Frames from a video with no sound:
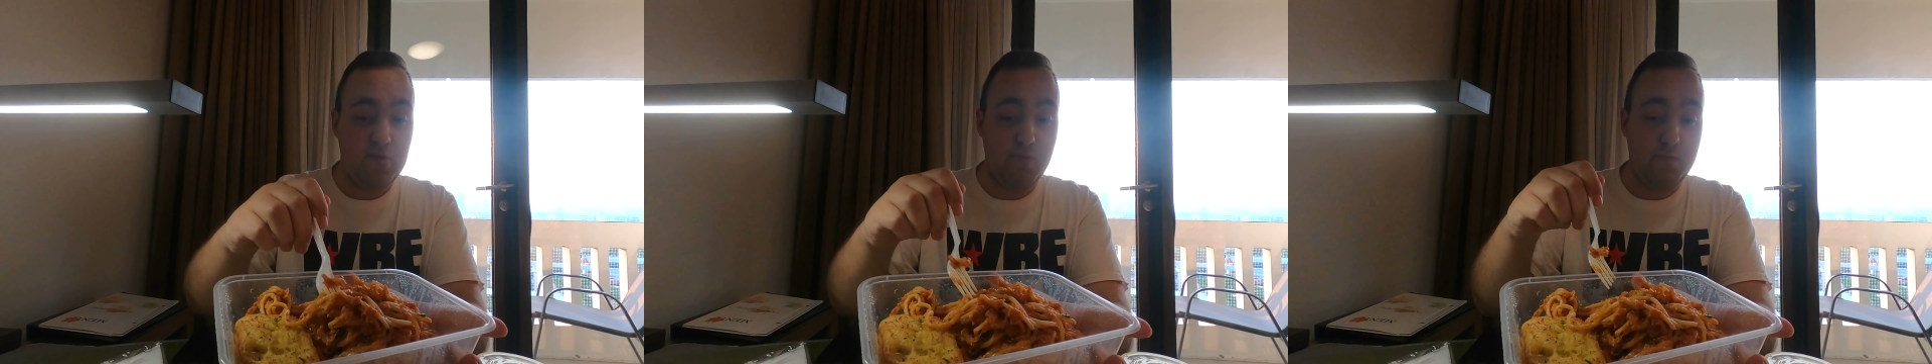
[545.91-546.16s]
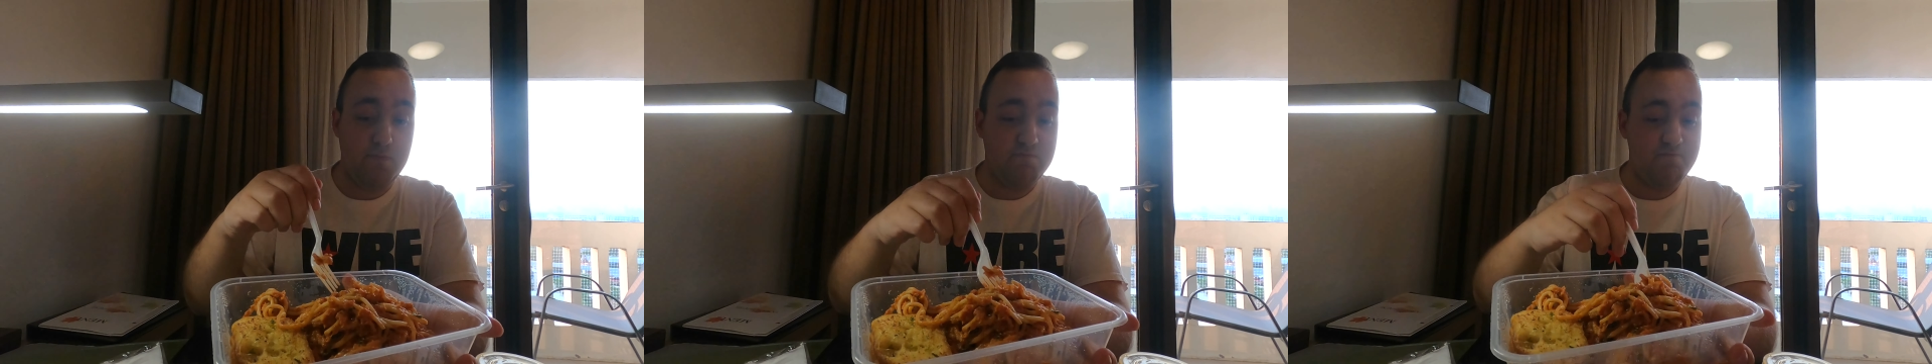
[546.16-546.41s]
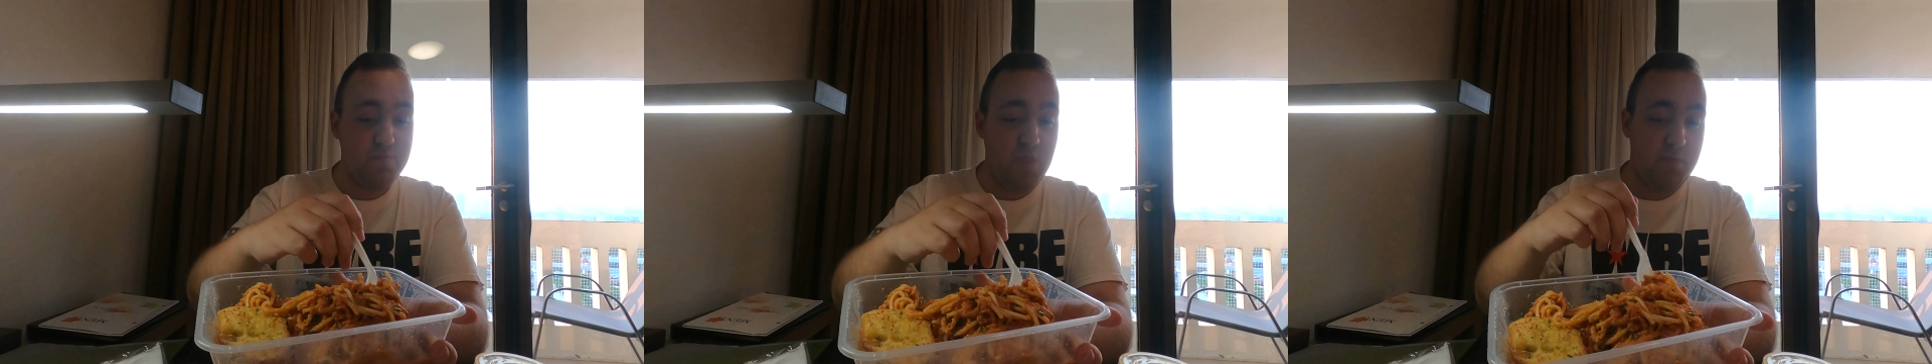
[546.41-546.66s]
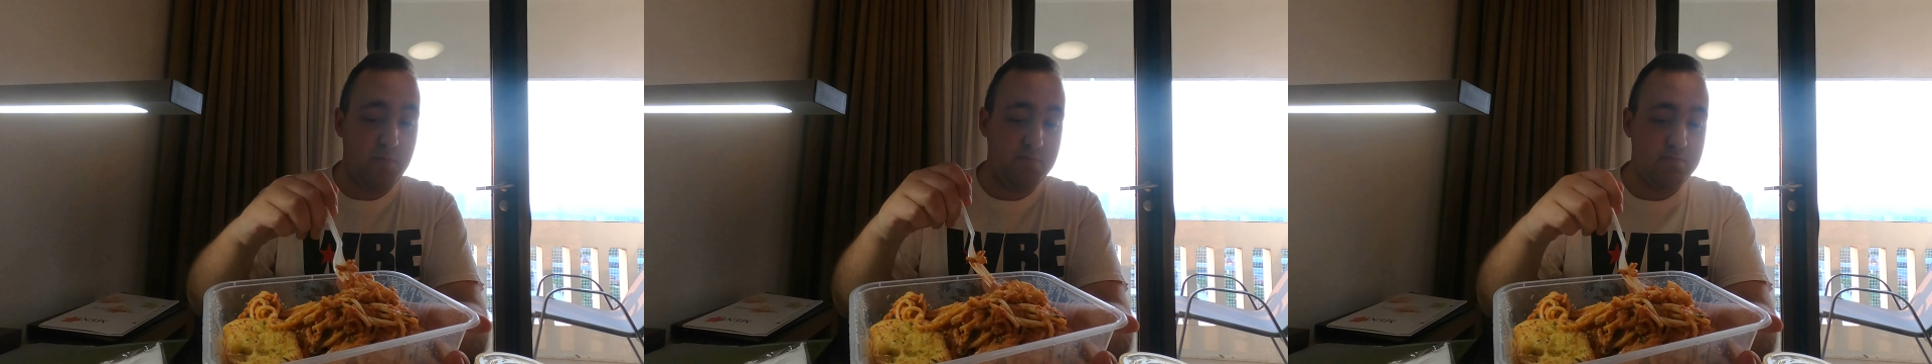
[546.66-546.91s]
some
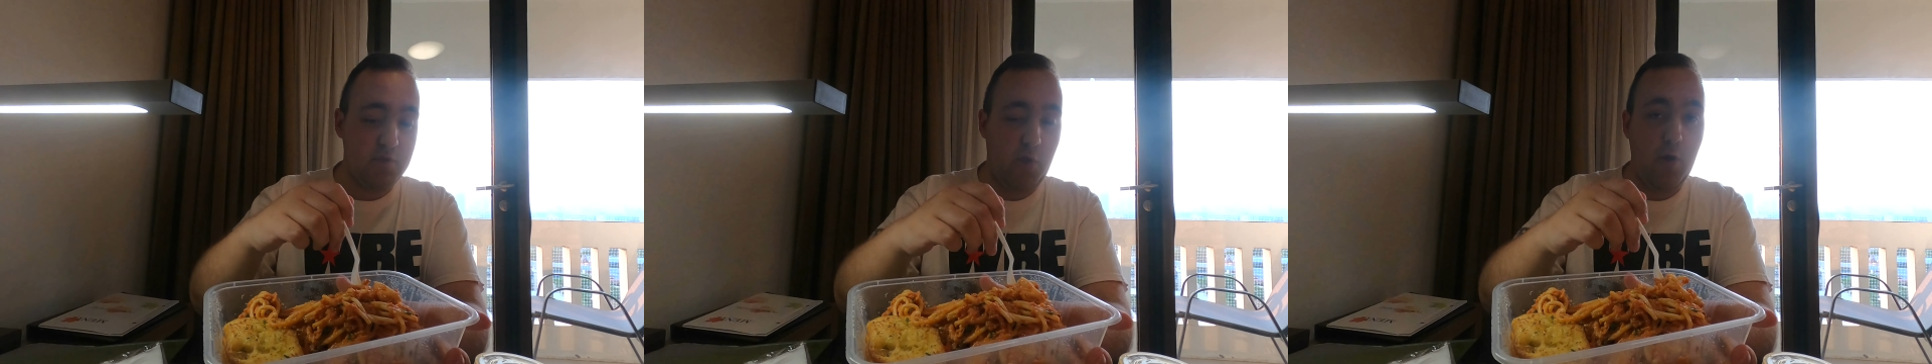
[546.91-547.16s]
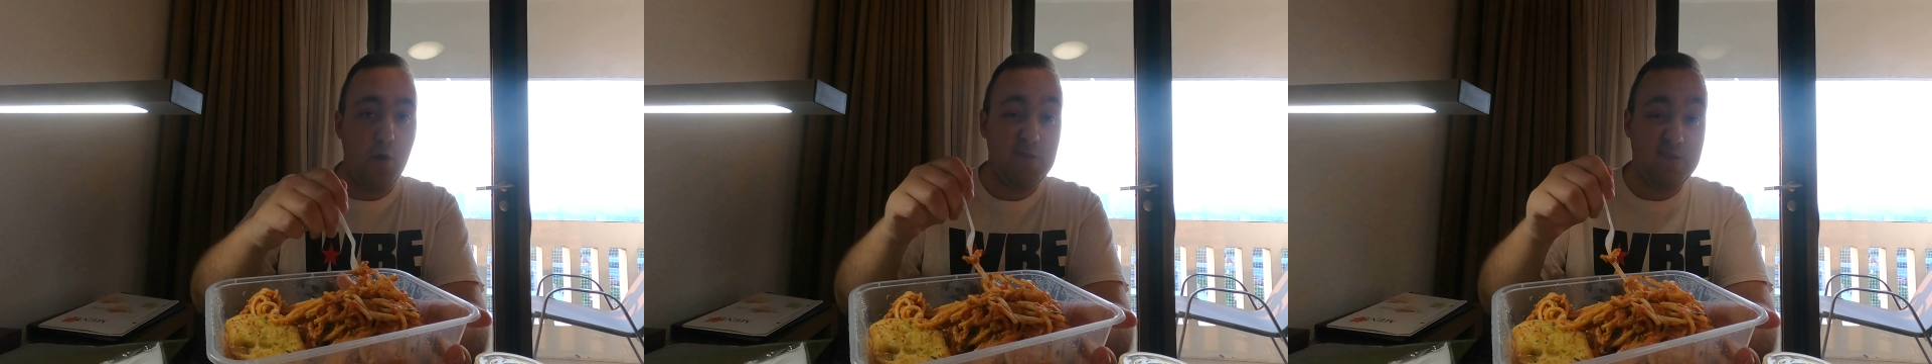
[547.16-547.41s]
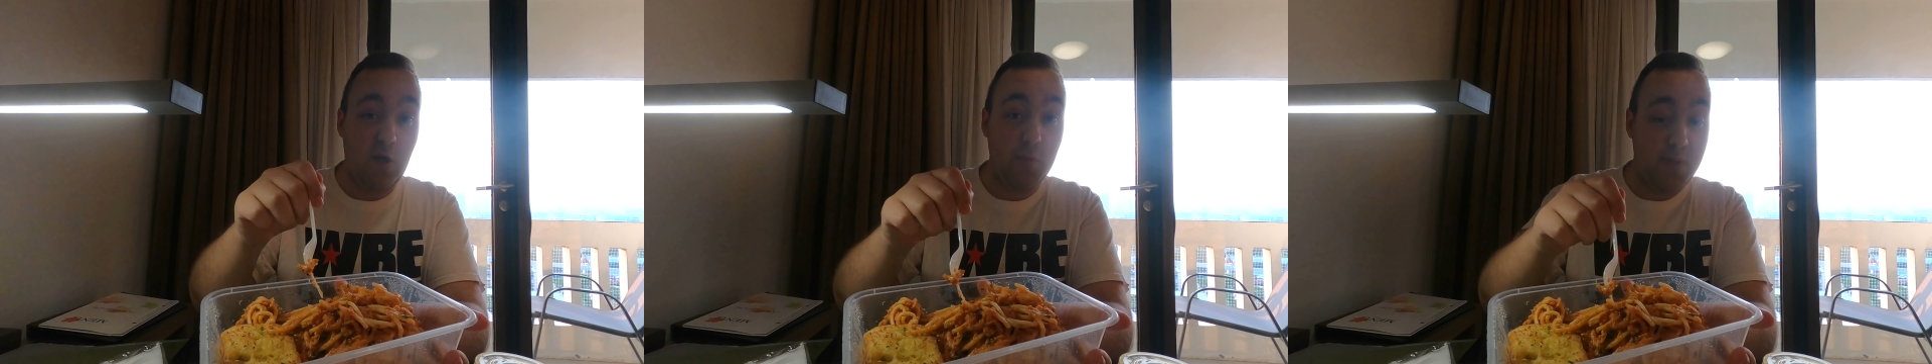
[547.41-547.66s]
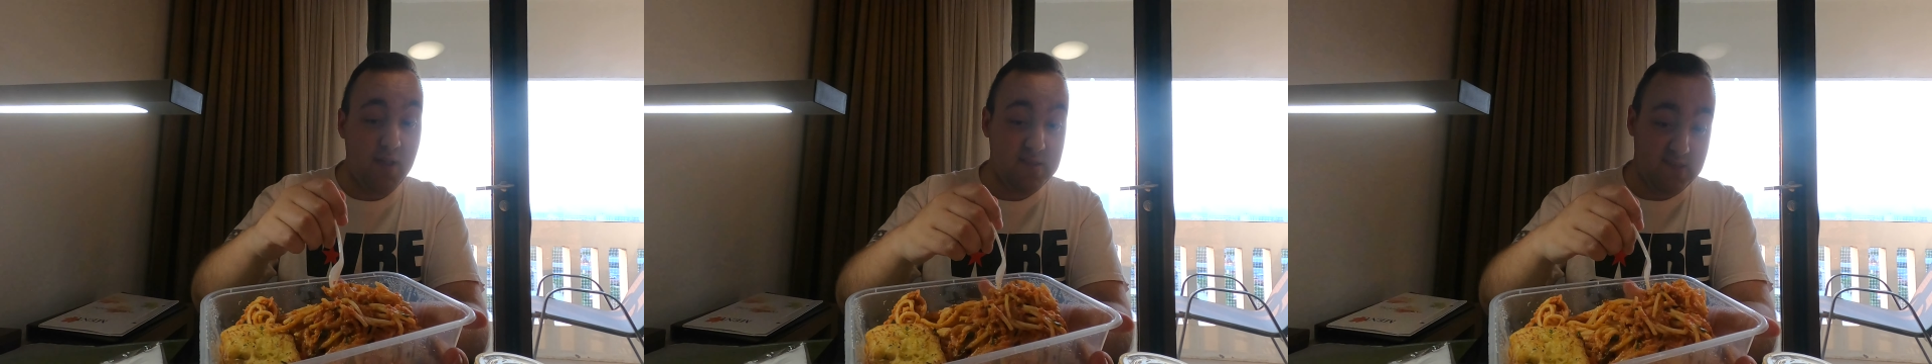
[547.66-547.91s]
you know hotel
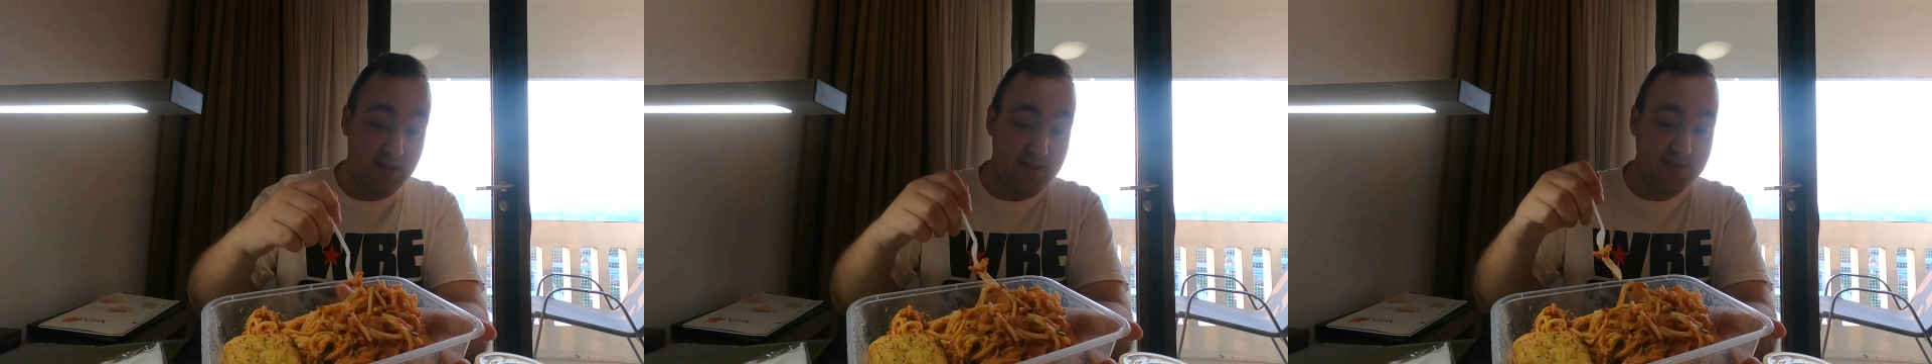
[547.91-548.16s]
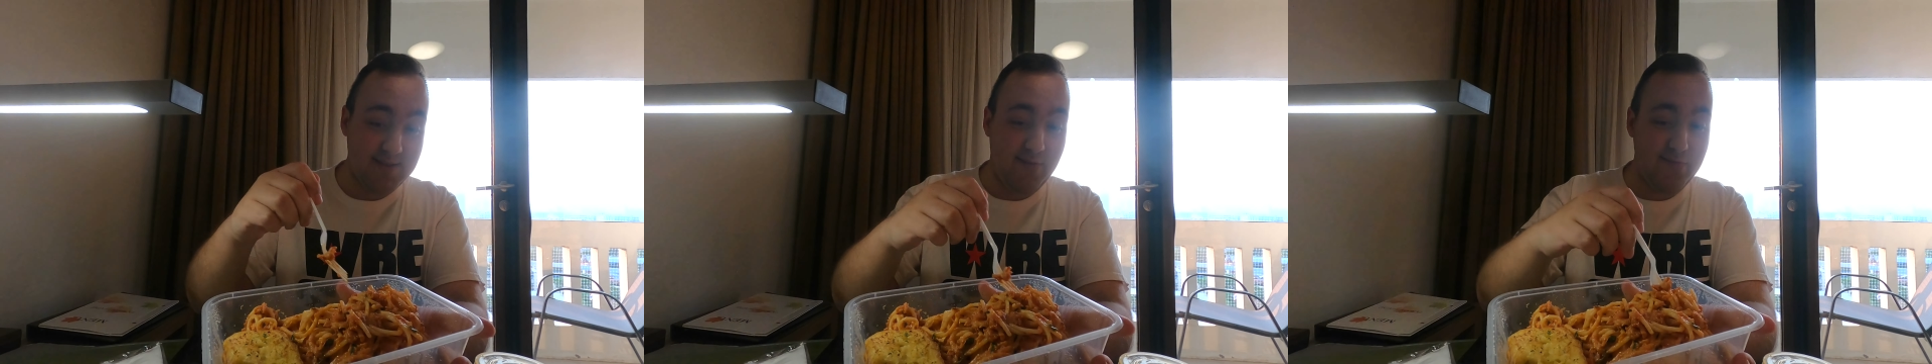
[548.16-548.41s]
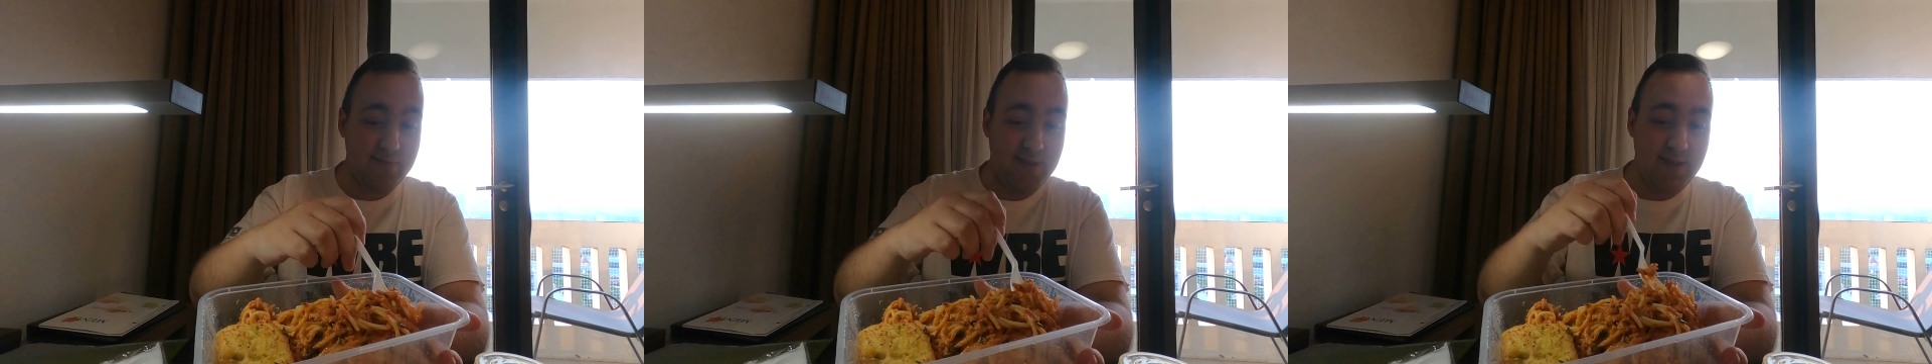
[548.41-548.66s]
pasta you know